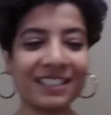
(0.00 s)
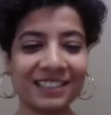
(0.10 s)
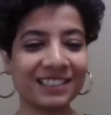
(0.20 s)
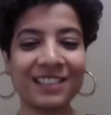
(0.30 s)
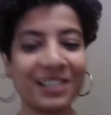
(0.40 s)

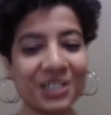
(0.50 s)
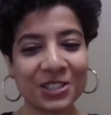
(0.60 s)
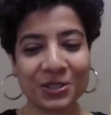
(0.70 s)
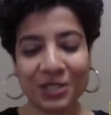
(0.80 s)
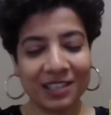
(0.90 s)

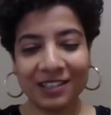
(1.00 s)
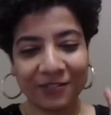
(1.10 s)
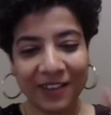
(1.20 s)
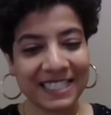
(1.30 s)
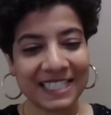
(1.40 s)
Such
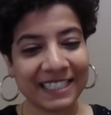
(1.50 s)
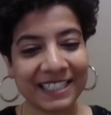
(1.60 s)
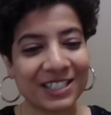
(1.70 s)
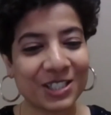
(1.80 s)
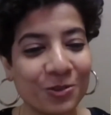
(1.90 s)

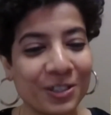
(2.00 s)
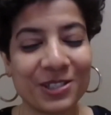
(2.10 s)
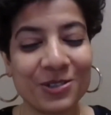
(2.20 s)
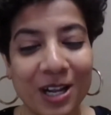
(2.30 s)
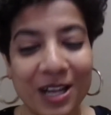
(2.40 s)
fascinating
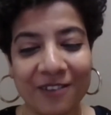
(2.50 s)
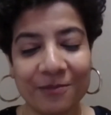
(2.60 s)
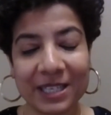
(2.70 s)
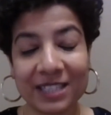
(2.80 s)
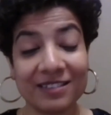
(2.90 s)
stories you all
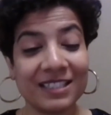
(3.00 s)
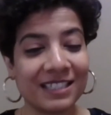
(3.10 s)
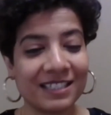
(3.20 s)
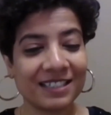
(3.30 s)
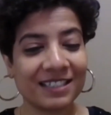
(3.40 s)
have. My
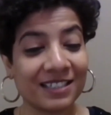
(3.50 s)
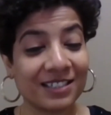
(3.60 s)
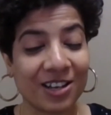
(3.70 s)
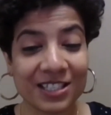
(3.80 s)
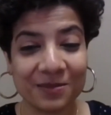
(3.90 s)
goodness,
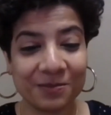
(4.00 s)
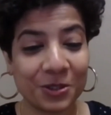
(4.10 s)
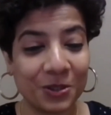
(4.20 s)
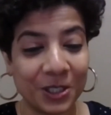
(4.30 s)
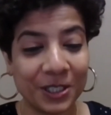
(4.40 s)
this is
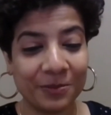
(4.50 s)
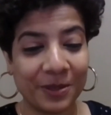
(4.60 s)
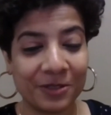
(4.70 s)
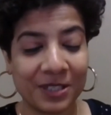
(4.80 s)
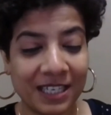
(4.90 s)
awesome to learn
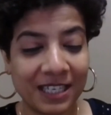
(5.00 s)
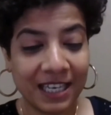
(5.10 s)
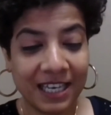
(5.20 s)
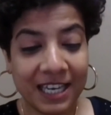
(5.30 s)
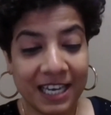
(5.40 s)
about.
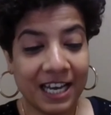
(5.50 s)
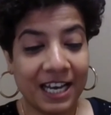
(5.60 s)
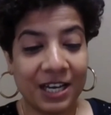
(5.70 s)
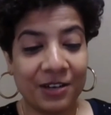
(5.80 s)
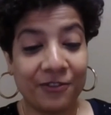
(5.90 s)

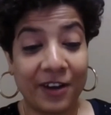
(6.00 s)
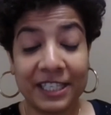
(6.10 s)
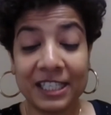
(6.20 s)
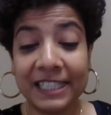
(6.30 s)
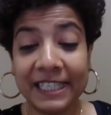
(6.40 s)
Yeah.
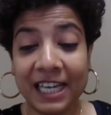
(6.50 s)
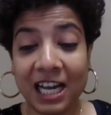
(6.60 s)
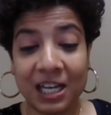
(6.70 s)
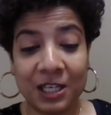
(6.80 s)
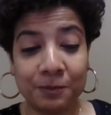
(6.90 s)

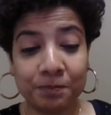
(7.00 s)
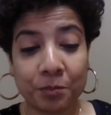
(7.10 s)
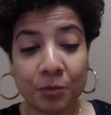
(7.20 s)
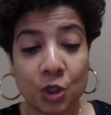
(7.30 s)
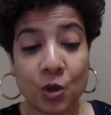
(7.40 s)
Finally,
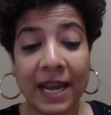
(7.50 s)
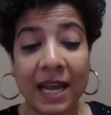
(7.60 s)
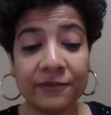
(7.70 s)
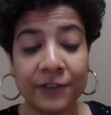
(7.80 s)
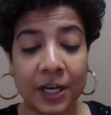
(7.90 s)
so
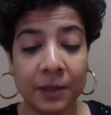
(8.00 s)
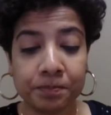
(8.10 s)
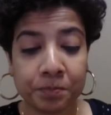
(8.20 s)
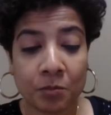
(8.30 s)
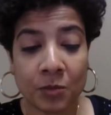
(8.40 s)
I have
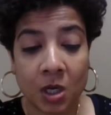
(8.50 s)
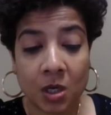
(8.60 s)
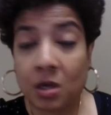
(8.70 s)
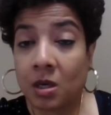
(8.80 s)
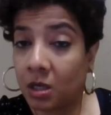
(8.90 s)

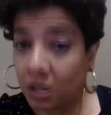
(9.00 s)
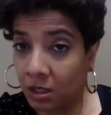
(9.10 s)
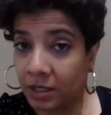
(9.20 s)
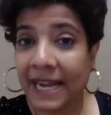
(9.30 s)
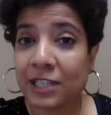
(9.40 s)

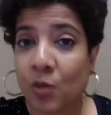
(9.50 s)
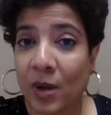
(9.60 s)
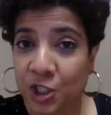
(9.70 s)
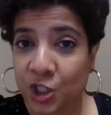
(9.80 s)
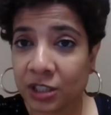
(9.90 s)

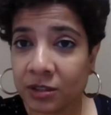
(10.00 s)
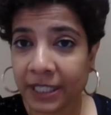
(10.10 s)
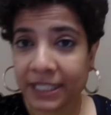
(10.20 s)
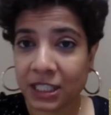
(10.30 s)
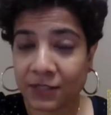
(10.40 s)
next question
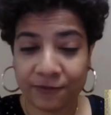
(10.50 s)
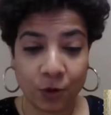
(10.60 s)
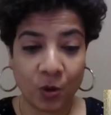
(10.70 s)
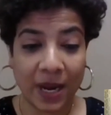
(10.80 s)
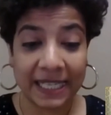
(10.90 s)
is
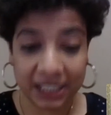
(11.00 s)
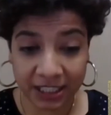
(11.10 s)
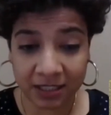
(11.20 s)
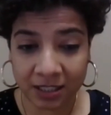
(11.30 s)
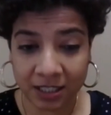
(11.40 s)
for
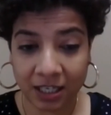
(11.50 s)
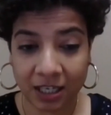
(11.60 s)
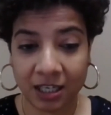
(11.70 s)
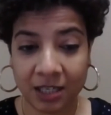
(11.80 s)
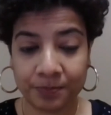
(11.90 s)
Eldin.
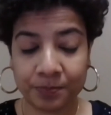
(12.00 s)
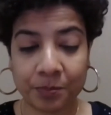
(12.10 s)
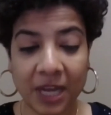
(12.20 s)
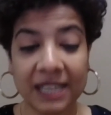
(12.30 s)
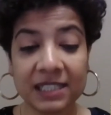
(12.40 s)

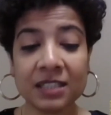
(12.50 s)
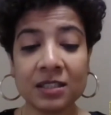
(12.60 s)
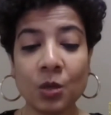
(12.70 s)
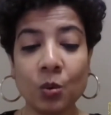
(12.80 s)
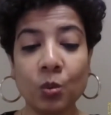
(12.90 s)

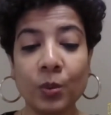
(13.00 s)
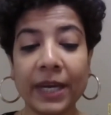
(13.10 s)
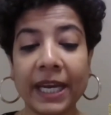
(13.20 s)
Eldin,